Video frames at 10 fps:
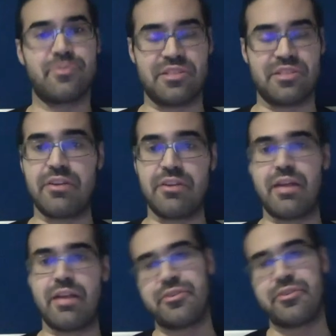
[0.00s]
with standard
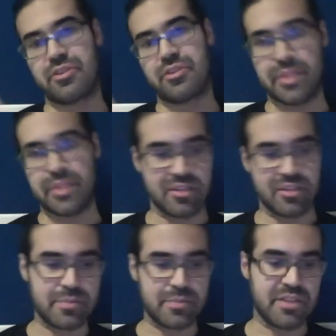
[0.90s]
libraries that are based
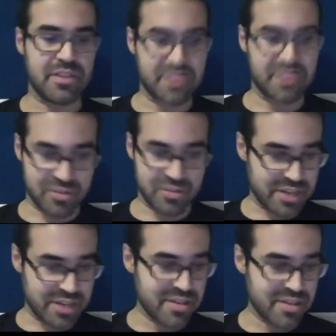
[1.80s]
on libc, such as
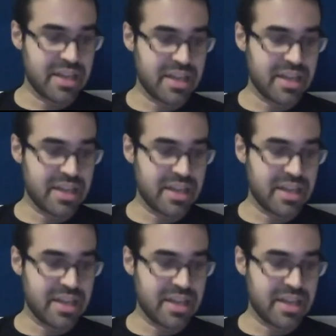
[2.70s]
Rust,